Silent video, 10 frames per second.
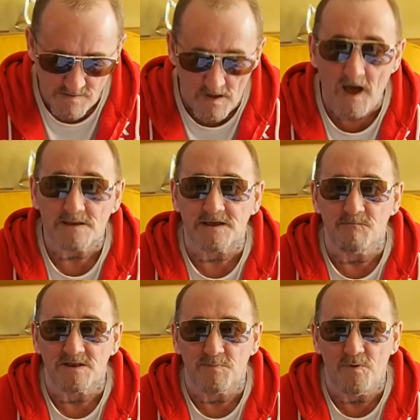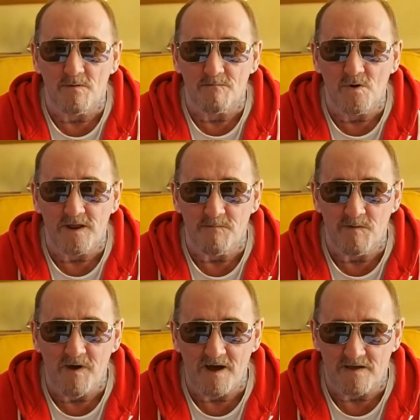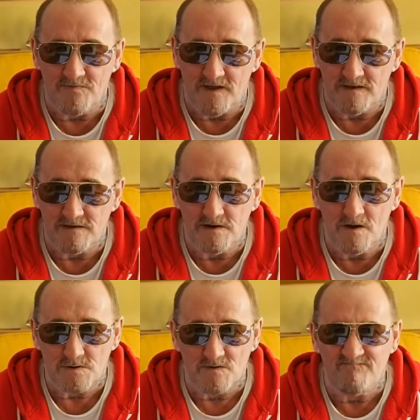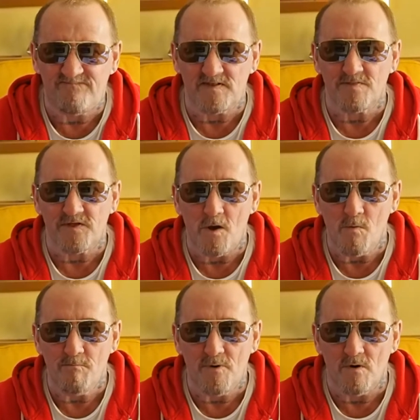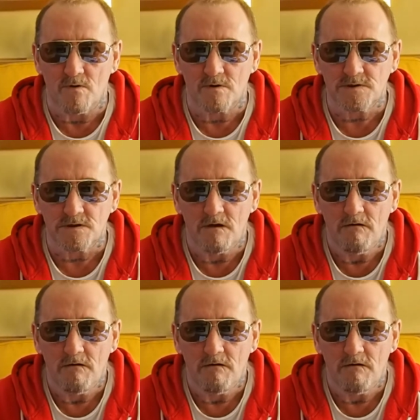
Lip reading: asking me to put money in my bank and then, you know, so it fiddle the own books.